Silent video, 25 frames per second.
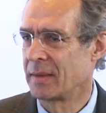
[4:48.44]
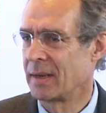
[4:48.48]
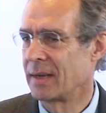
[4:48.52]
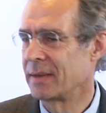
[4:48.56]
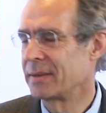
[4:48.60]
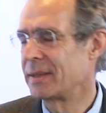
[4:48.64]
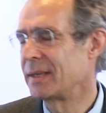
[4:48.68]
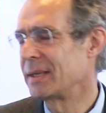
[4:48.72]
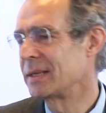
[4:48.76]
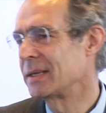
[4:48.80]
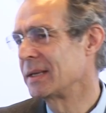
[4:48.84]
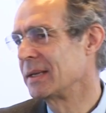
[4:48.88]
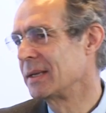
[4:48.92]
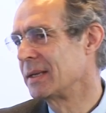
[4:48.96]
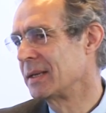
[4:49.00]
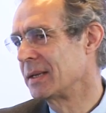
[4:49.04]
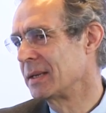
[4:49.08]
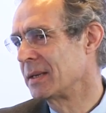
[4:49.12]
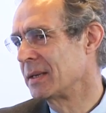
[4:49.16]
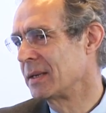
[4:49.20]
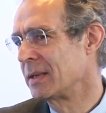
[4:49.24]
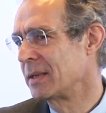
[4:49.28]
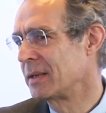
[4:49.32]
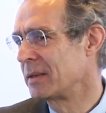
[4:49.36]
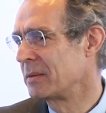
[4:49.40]
I think
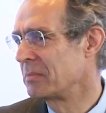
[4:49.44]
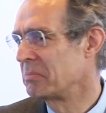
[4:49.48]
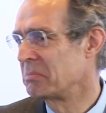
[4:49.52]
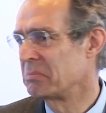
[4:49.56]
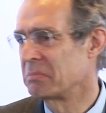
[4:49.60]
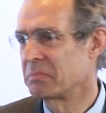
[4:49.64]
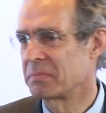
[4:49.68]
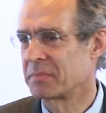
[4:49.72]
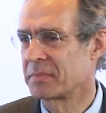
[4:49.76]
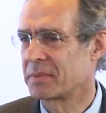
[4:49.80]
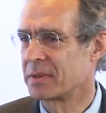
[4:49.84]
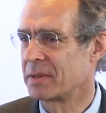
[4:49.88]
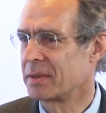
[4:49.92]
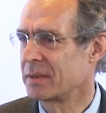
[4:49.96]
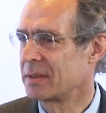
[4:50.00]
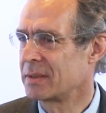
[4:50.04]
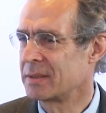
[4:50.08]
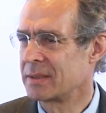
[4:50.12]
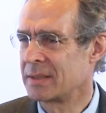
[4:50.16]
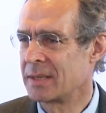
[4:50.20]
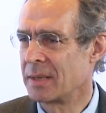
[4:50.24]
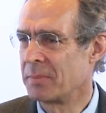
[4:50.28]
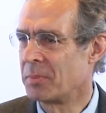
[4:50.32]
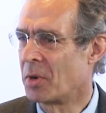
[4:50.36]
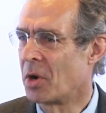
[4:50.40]

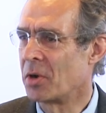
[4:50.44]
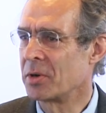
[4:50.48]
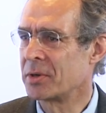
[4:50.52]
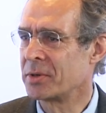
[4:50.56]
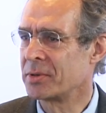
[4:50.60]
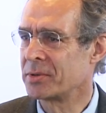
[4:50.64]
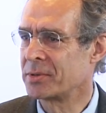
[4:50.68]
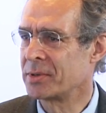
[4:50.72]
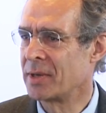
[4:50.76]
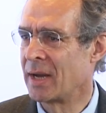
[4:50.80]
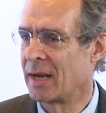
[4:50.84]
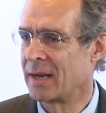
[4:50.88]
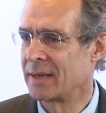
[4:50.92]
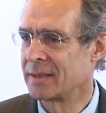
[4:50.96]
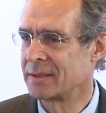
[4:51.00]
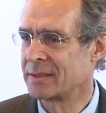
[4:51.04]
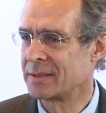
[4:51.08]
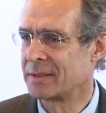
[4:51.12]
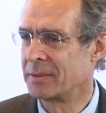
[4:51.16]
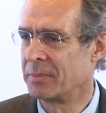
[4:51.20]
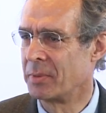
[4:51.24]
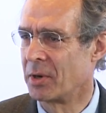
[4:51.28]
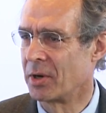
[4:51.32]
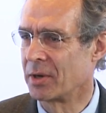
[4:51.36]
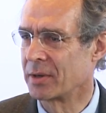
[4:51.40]
democratize
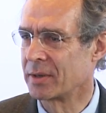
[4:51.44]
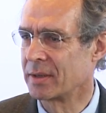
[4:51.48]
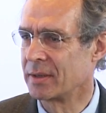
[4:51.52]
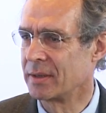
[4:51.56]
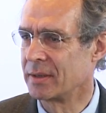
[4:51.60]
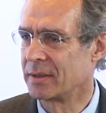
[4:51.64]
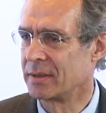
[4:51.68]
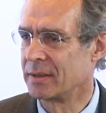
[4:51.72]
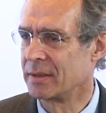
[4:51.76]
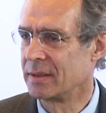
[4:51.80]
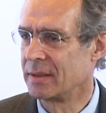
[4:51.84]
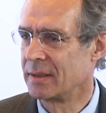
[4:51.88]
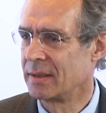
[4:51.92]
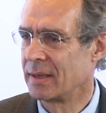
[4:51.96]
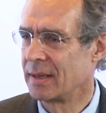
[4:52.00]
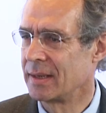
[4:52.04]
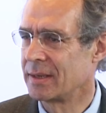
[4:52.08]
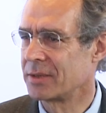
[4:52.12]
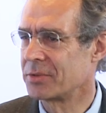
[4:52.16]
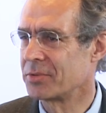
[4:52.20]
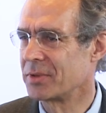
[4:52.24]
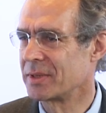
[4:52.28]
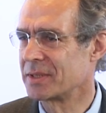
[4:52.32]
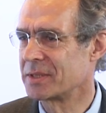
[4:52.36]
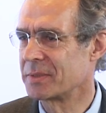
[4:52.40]
the market
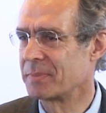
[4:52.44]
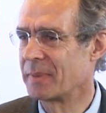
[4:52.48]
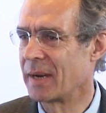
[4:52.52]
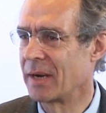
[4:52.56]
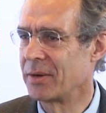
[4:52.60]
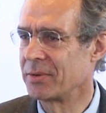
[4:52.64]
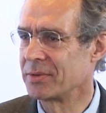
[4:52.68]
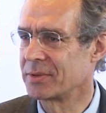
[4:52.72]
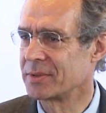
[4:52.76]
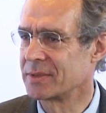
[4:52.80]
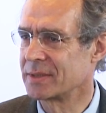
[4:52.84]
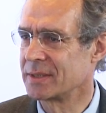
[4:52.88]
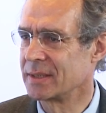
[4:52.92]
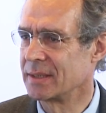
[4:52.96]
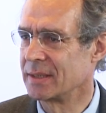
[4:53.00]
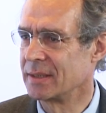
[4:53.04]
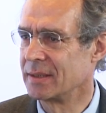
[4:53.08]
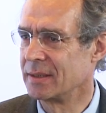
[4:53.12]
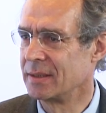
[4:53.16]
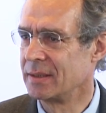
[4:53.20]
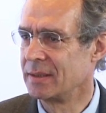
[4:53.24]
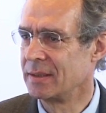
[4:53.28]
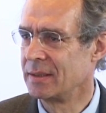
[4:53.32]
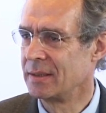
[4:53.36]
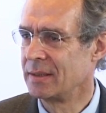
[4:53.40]
and transparency
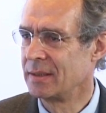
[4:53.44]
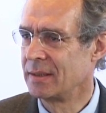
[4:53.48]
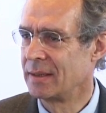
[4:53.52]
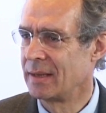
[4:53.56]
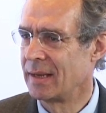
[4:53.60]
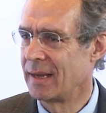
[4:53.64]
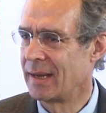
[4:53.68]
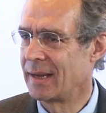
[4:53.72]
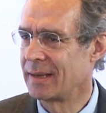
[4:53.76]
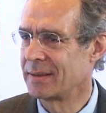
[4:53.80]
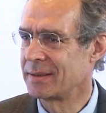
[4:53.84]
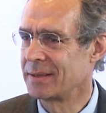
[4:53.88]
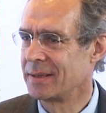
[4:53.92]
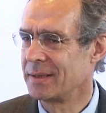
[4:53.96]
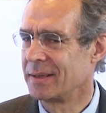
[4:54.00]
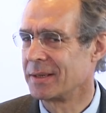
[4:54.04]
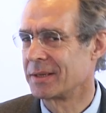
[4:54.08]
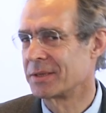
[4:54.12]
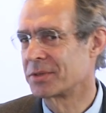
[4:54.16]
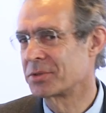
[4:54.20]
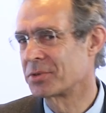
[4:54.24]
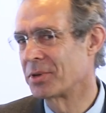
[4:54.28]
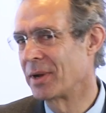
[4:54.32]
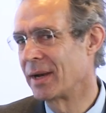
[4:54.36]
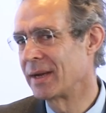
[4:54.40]
and
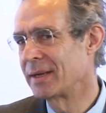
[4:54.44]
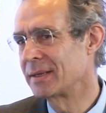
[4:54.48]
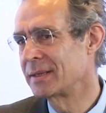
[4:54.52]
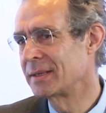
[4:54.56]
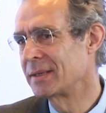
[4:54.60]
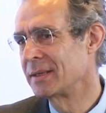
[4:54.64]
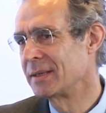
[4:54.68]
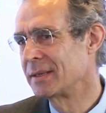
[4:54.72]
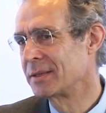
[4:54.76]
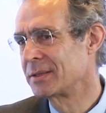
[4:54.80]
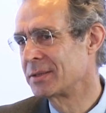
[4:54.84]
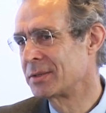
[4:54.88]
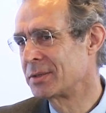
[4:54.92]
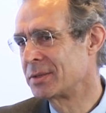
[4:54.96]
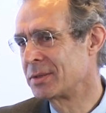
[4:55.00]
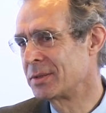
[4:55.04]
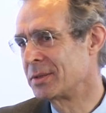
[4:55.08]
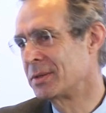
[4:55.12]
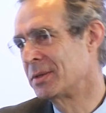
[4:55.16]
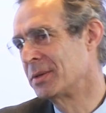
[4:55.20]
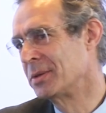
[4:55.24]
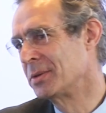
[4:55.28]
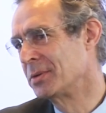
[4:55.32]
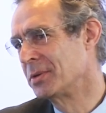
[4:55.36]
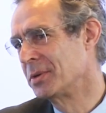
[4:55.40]
trying
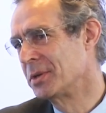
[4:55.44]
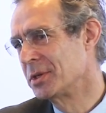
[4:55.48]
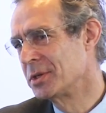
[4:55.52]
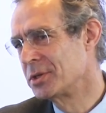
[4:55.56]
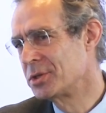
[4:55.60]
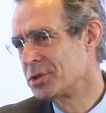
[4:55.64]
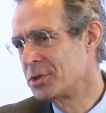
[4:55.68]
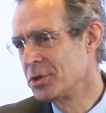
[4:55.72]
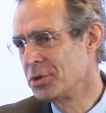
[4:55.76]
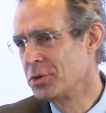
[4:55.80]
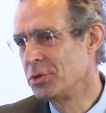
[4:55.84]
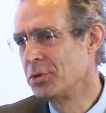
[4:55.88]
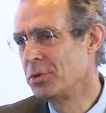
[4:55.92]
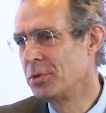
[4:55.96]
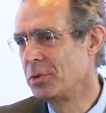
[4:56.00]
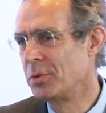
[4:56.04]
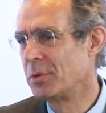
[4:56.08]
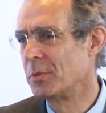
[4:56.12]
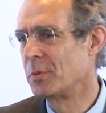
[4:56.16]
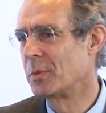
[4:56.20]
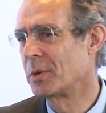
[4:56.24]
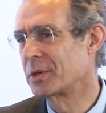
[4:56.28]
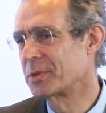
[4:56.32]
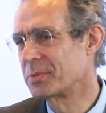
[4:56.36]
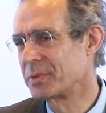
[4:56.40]
to do
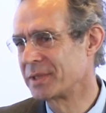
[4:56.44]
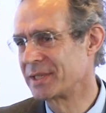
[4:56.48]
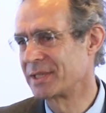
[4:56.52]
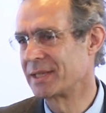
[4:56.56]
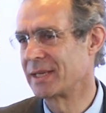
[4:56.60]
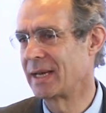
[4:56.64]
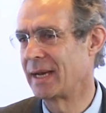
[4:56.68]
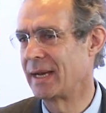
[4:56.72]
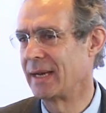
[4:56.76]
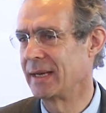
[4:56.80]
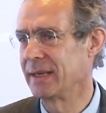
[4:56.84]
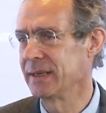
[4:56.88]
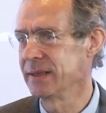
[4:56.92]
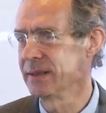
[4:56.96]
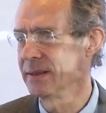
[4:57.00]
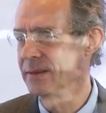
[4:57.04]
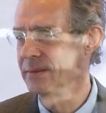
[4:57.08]
what we say.